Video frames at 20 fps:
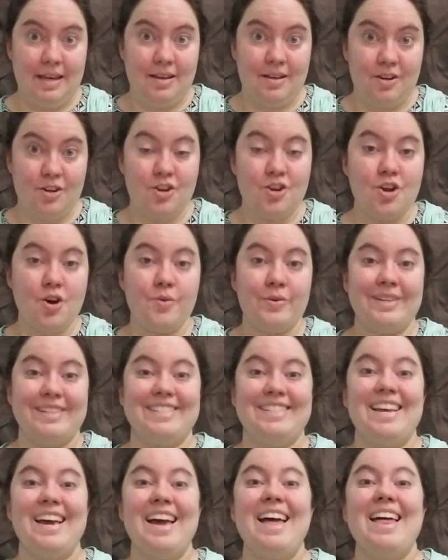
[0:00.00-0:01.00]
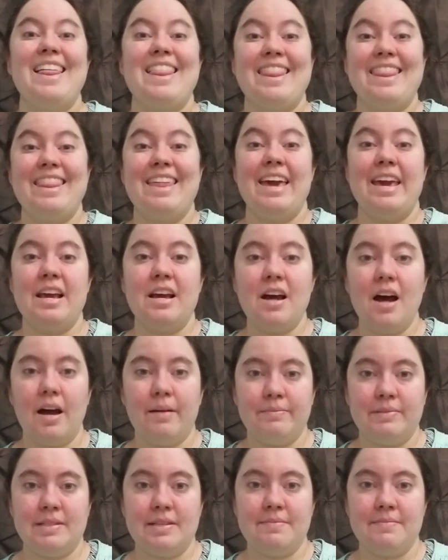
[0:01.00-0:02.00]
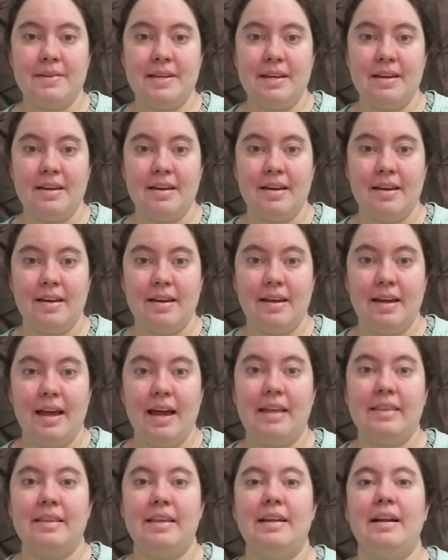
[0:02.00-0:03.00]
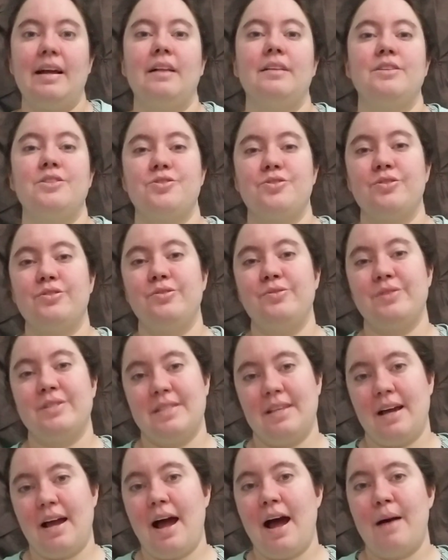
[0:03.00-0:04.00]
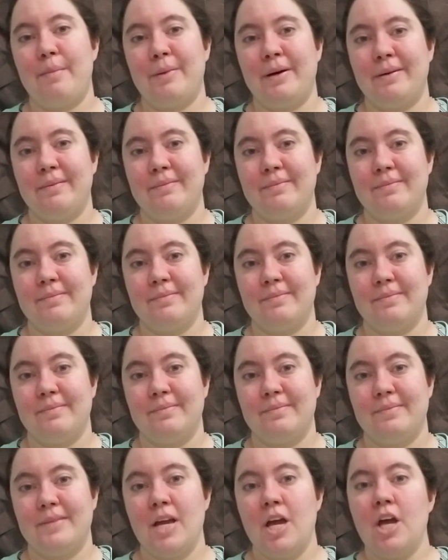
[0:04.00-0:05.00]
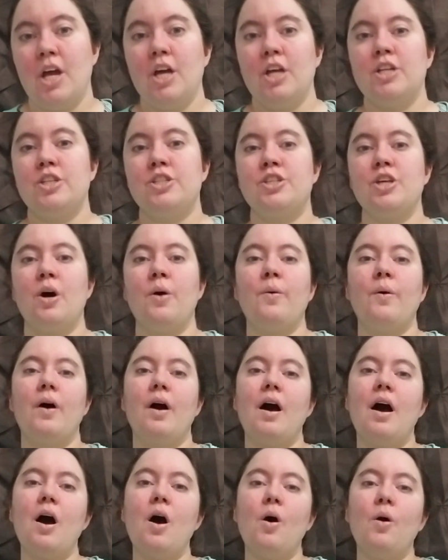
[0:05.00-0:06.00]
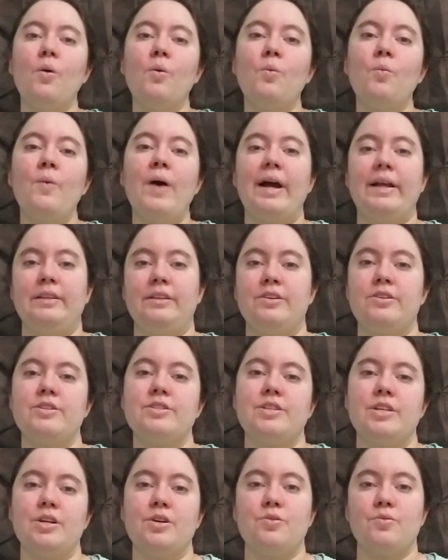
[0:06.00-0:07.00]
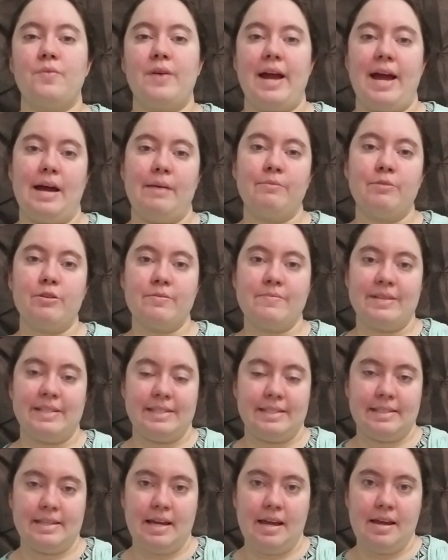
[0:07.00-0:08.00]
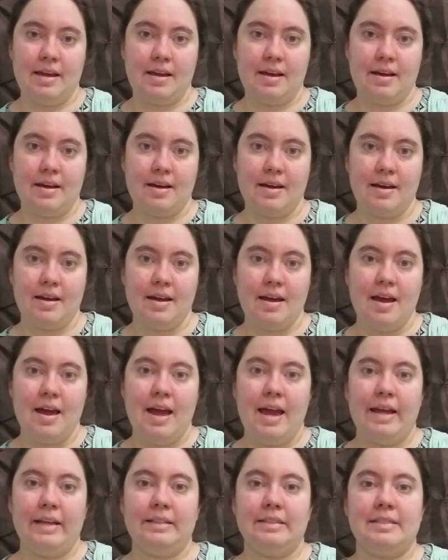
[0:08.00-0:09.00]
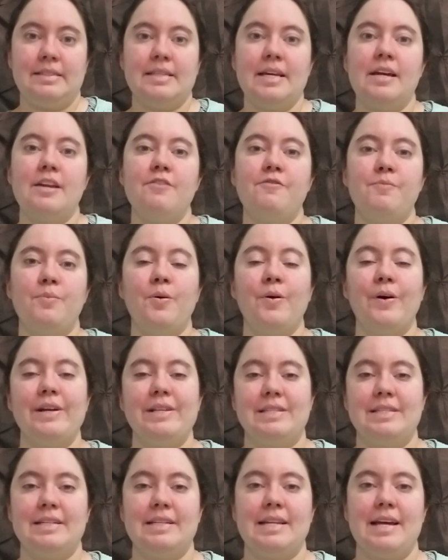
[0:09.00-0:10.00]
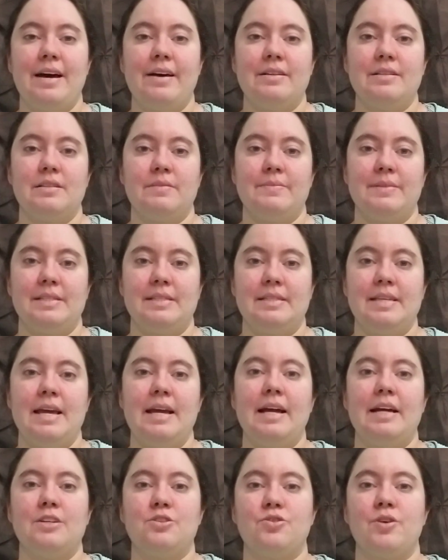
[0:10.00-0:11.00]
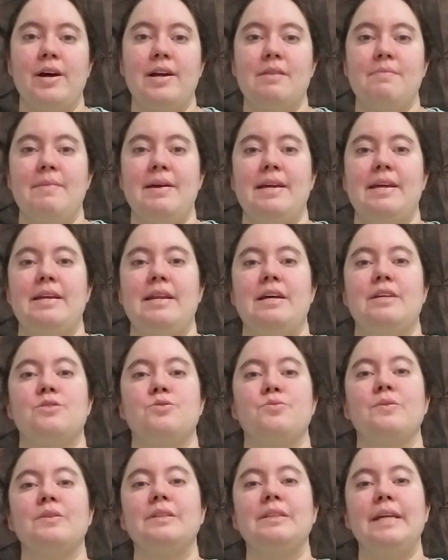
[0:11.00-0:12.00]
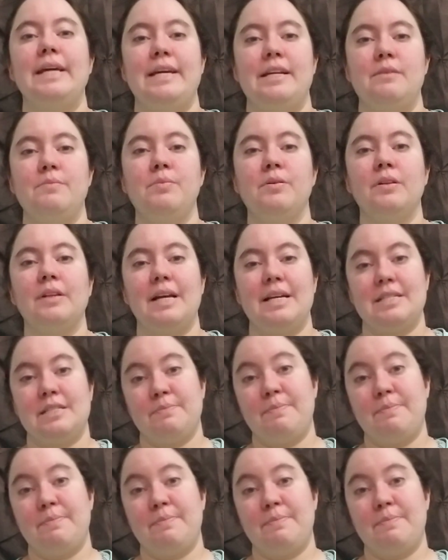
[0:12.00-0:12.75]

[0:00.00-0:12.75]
notice, they come to me and then I'll introduce the comma. So when there's a grammar mistake, instead of pointing it out as a mistake, I try to make it as relatable as